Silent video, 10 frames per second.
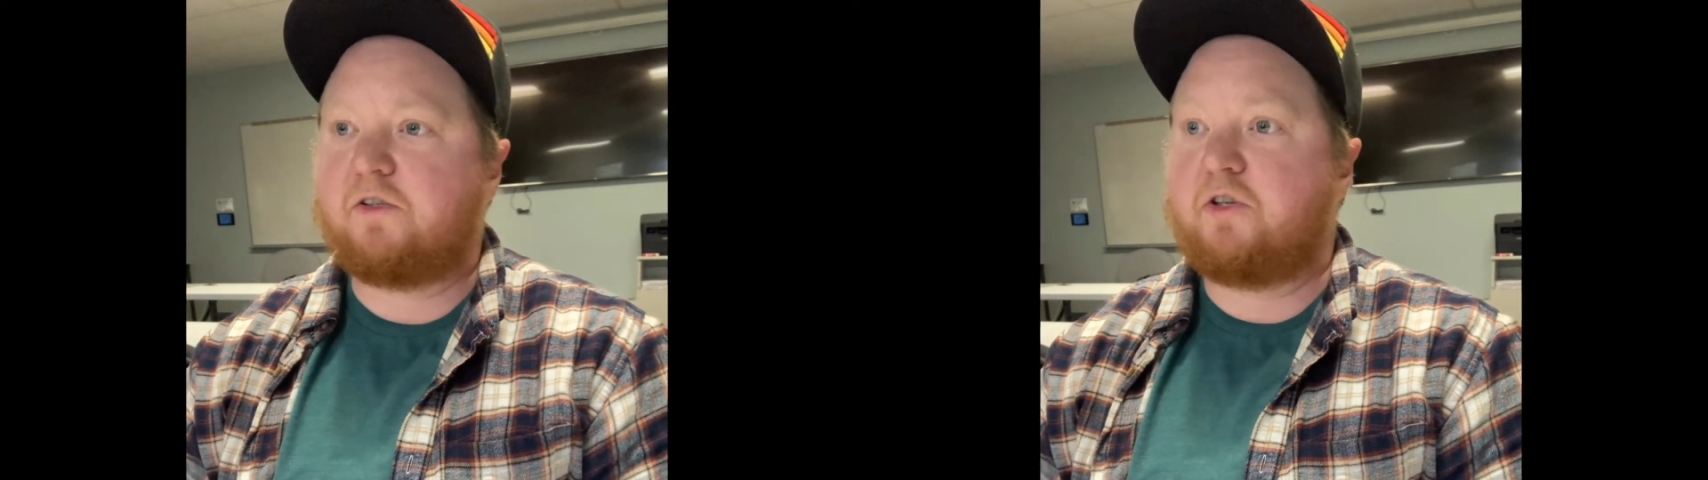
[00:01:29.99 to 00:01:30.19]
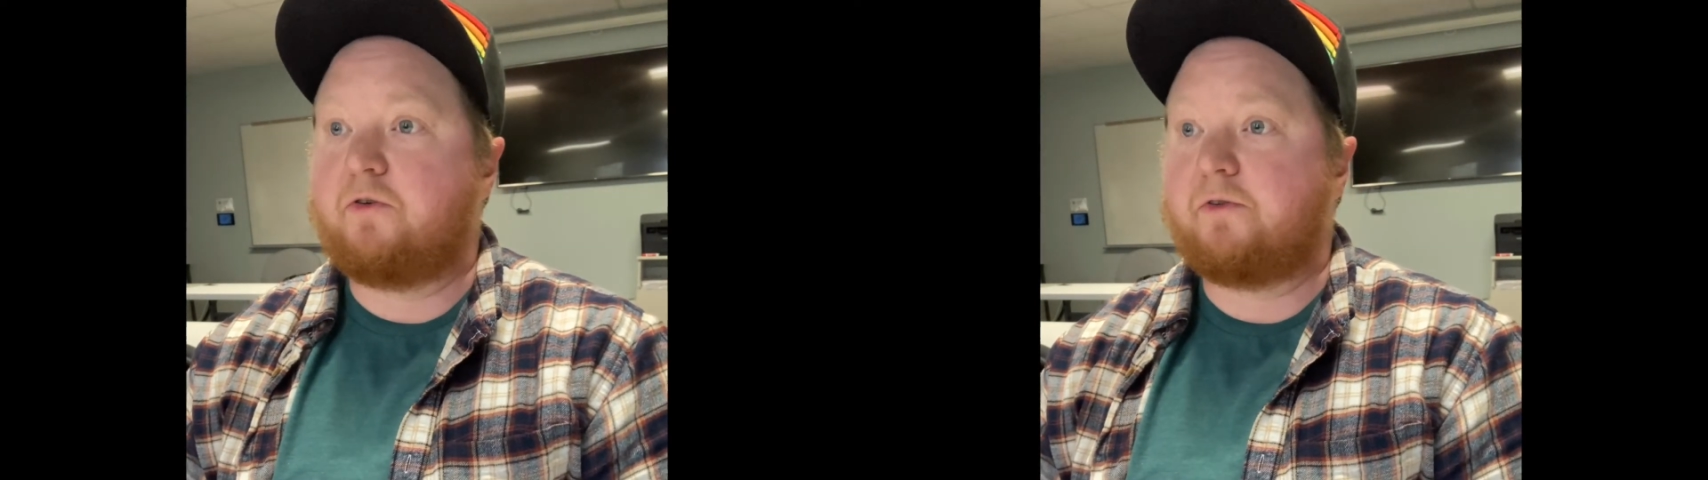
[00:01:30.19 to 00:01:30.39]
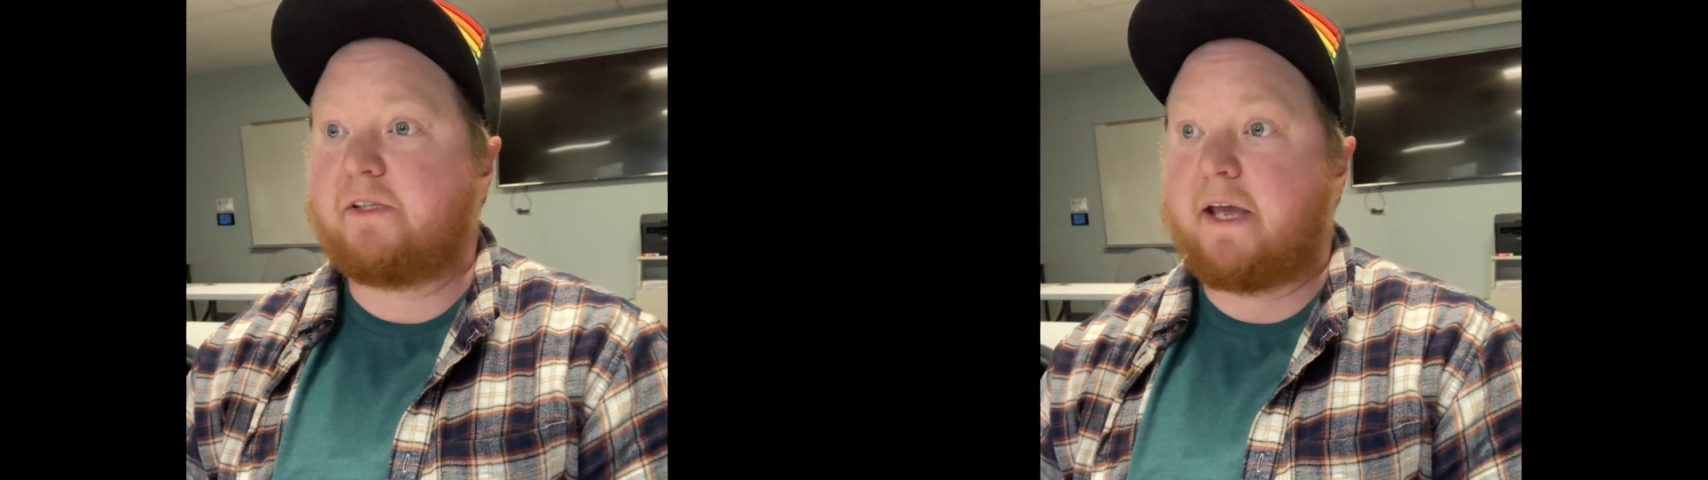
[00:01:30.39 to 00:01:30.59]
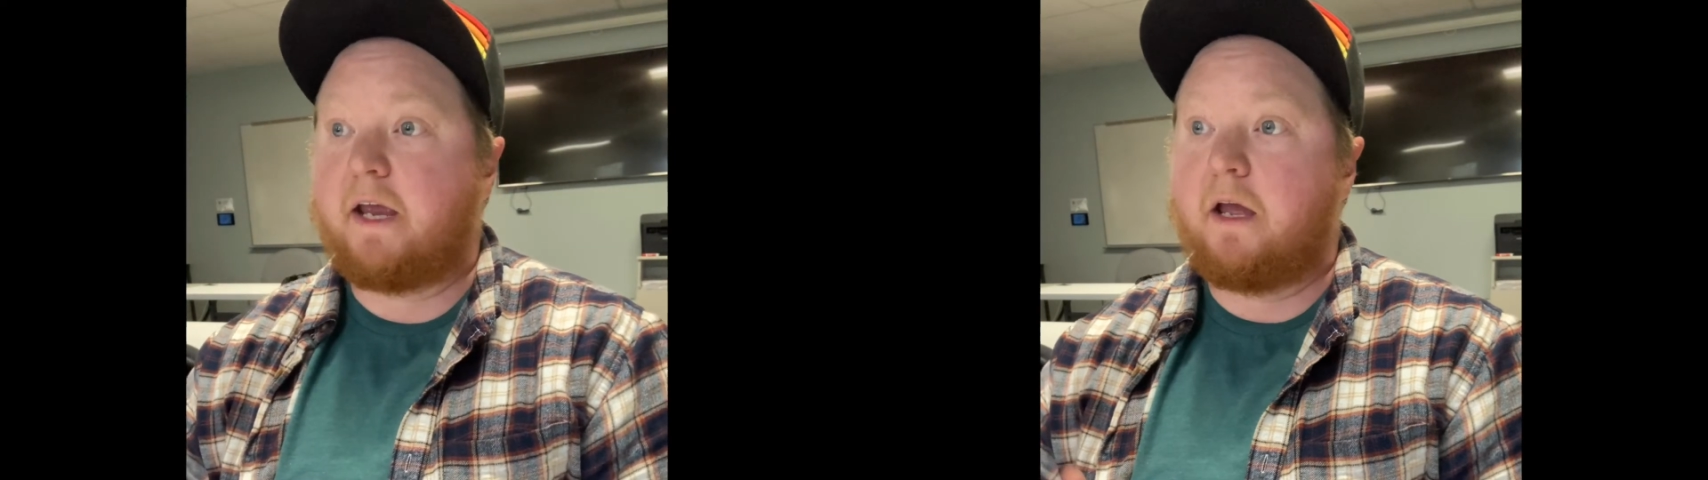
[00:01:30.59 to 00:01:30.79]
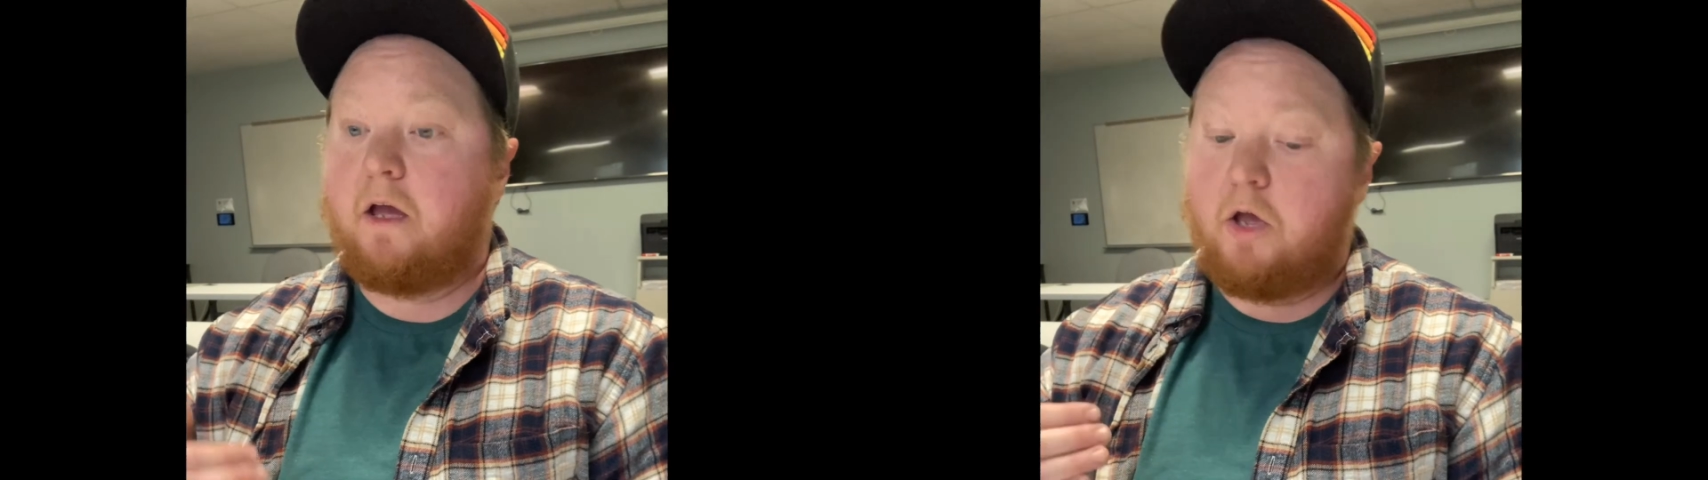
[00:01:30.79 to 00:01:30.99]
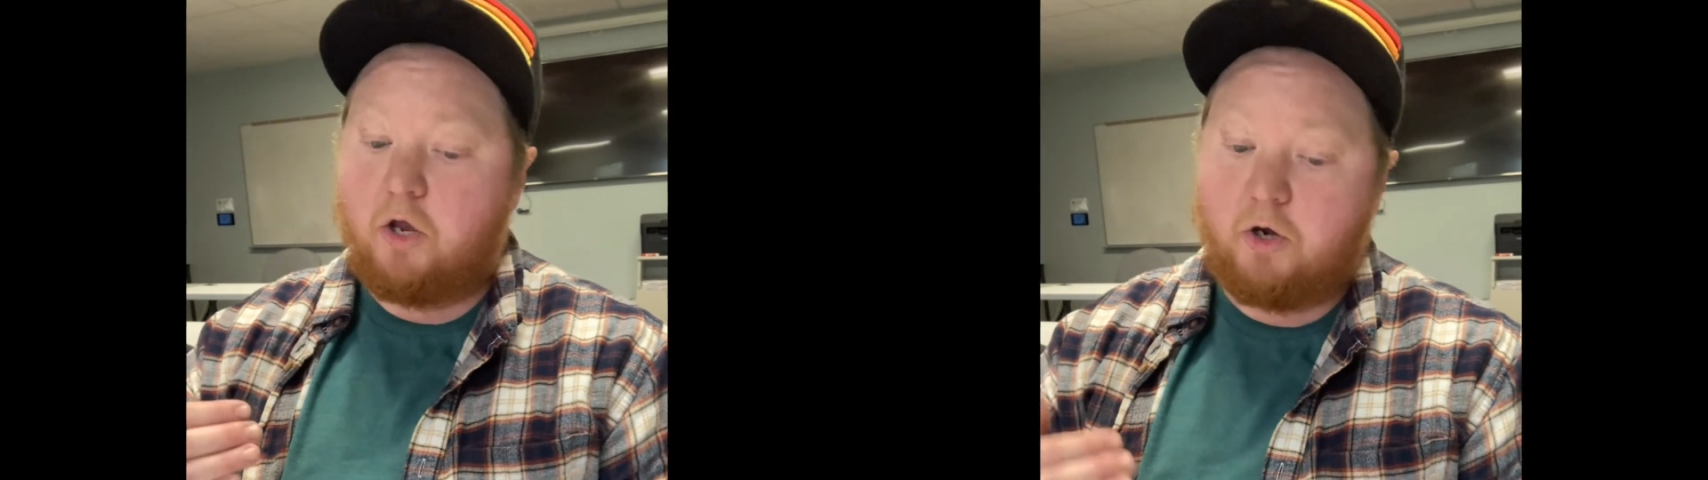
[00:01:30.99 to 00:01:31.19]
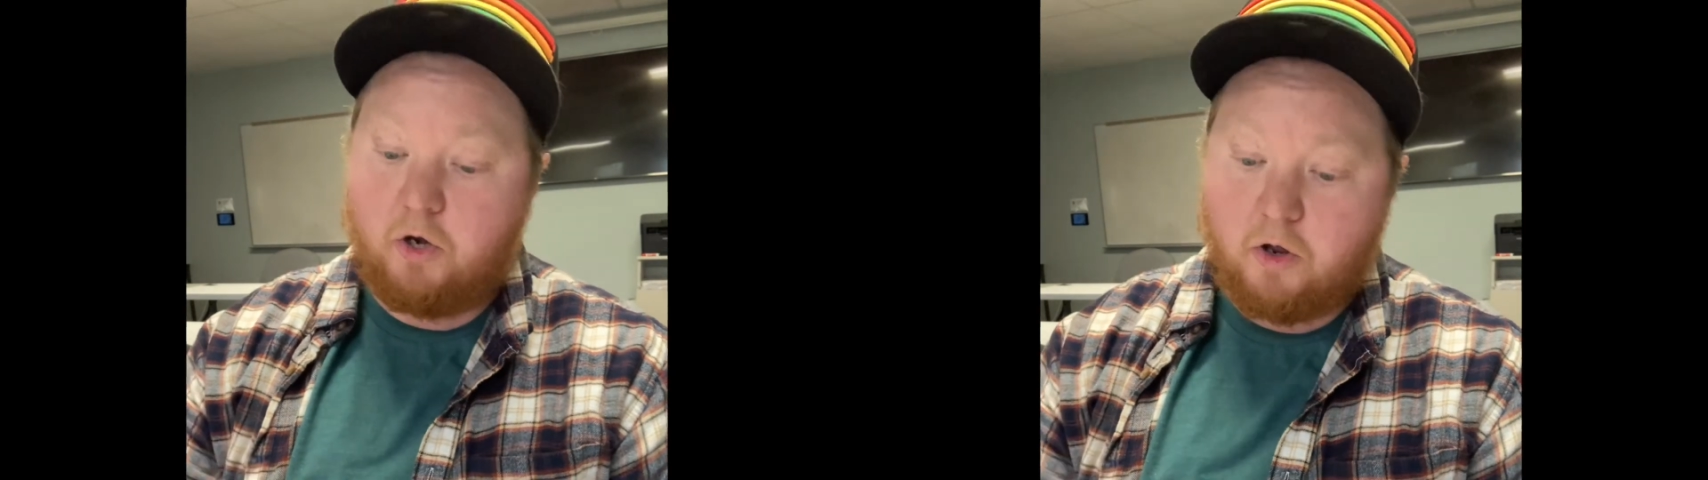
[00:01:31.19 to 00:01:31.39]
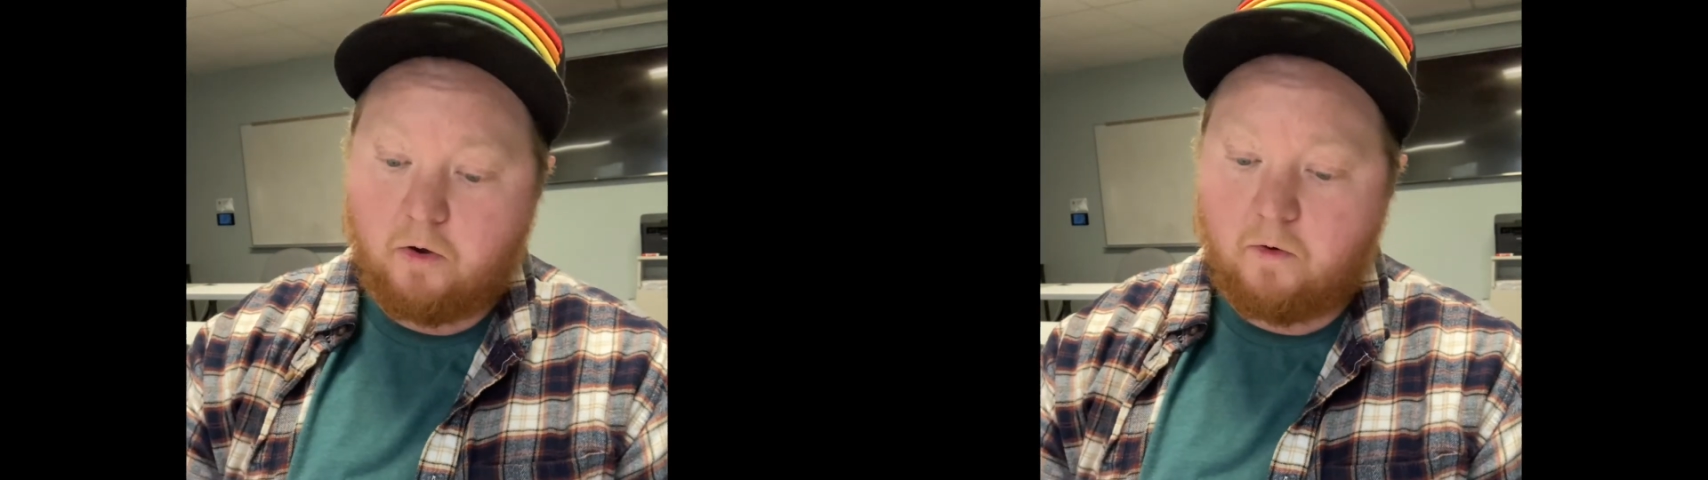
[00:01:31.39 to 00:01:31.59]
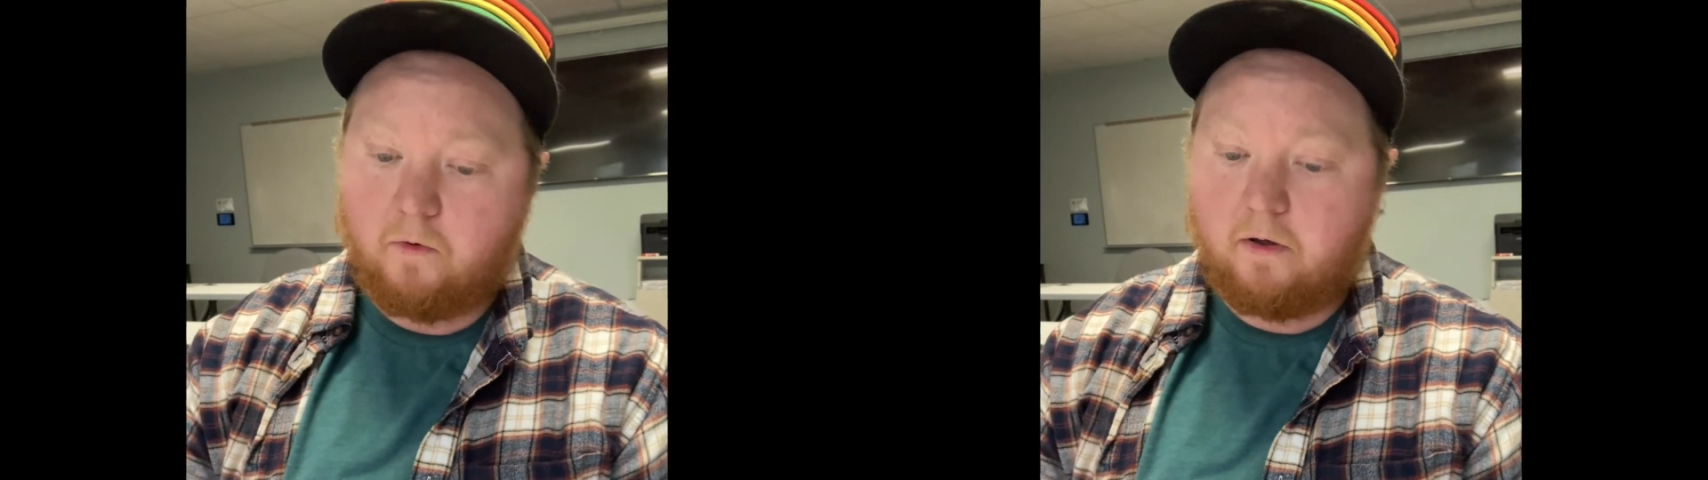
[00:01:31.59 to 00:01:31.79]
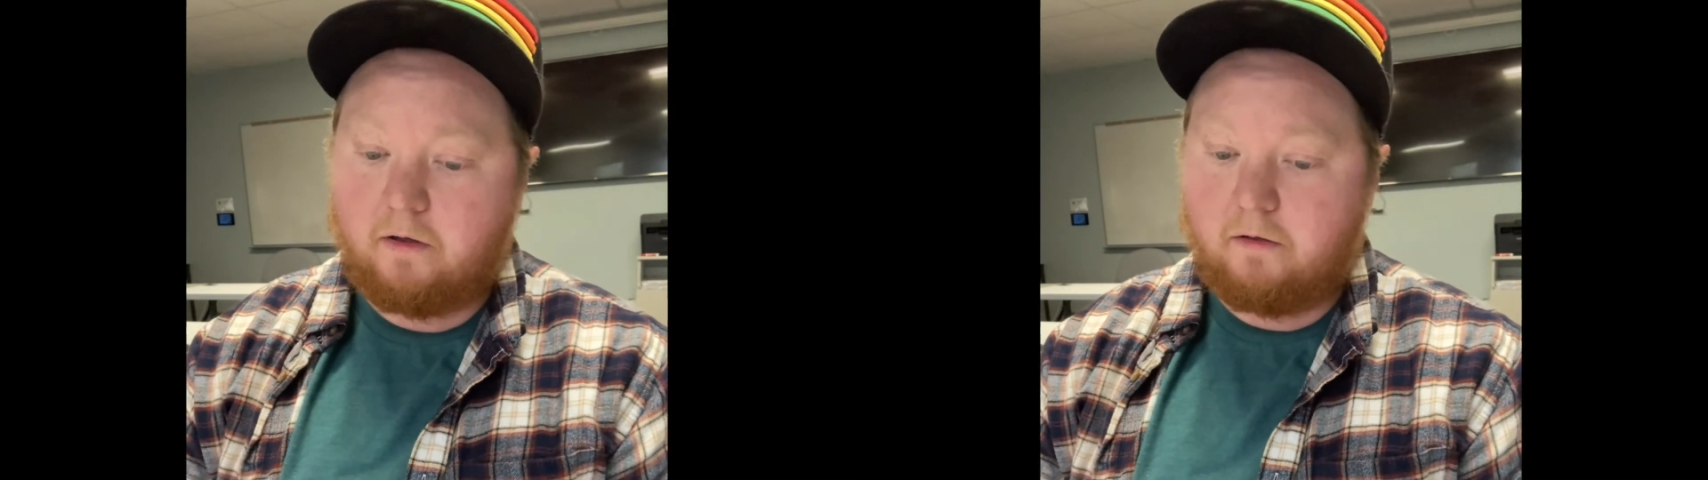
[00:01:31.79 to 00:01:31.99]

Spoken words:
to say, no,